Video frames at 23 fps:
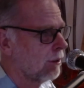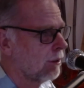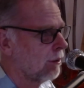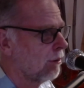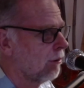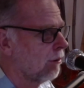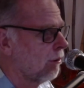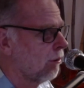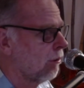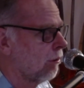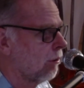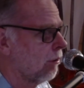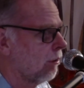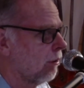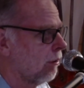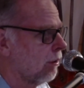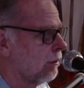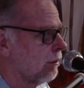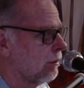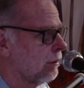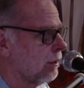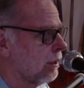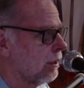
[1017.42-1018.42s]
or
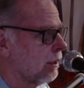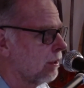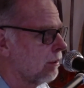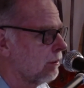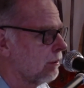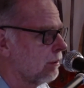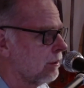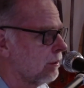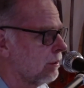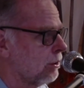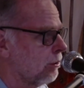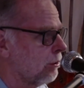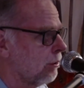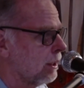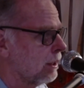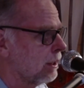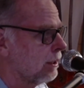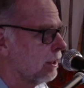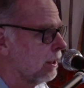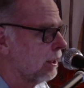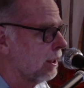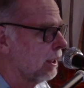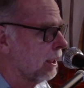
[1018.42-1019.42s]
doing
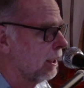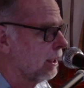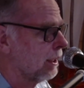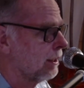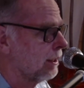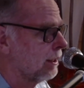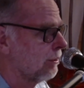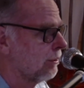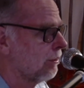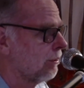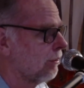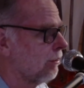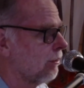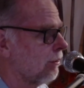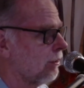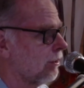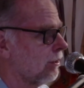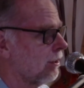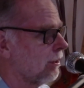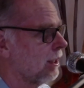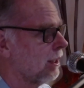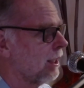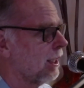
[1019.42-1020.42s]
cleaning, or